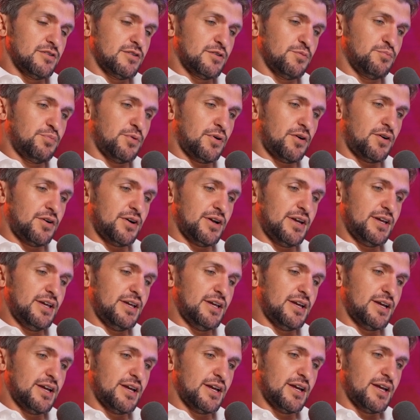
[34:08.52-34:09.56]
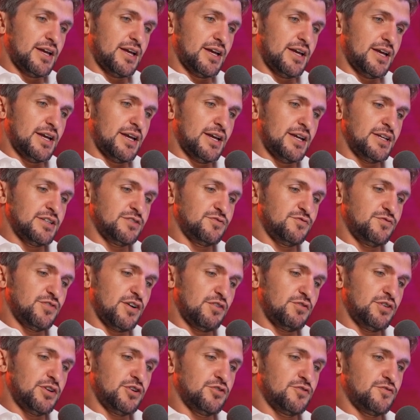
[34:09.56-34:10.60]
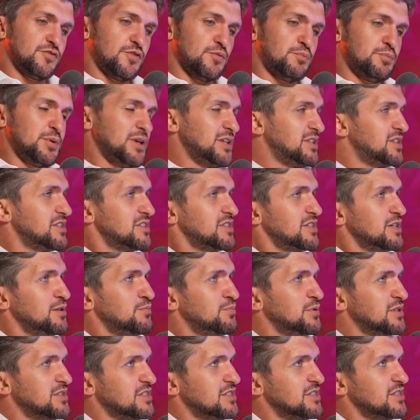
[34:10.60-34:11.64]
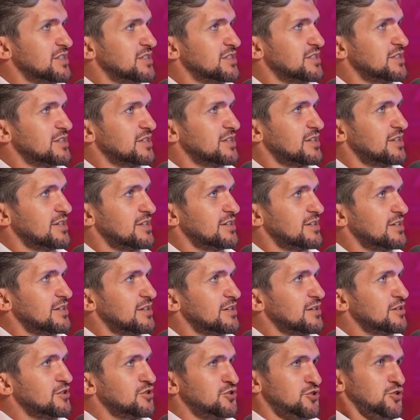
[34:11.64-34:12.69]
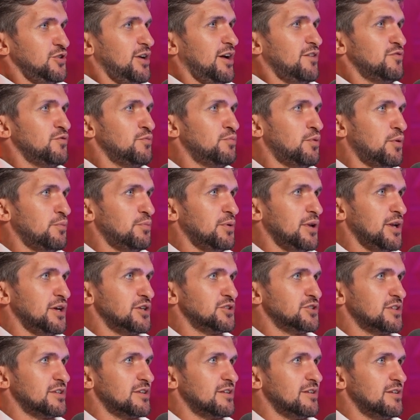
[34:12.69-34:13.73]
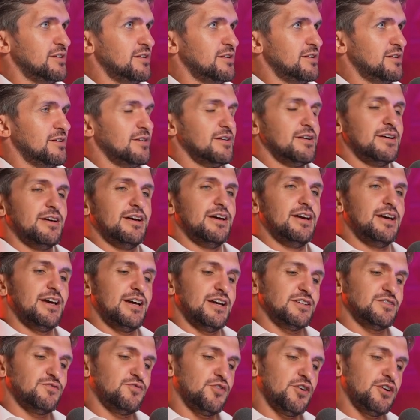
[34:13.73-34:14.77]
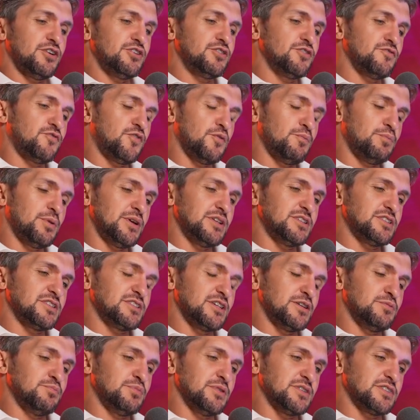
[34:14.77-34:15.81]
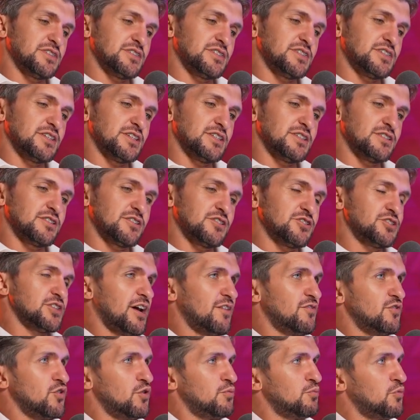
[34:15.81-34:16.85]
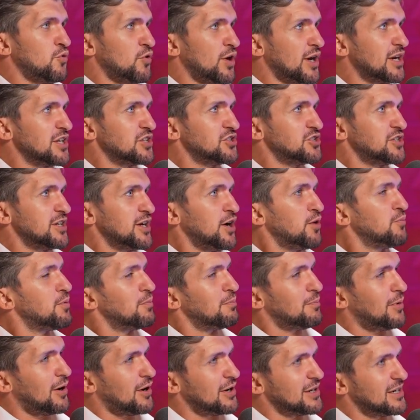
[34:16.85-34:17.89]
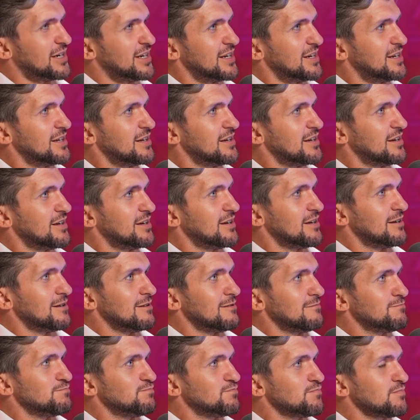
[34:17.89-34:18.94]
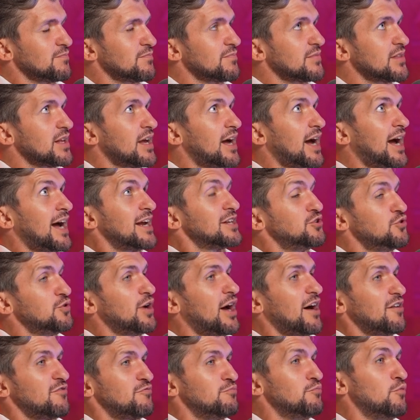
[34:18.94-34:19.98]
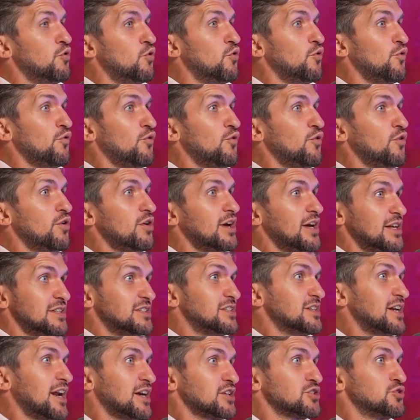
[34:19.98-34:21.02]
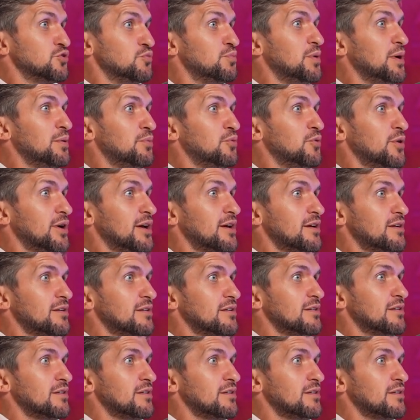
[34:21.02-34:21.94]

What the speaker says: Dubai is very good for B2C businesses because you have the population. It's very good for B2C businesses because you have a lot more energy, open-minded, and you have more international people here.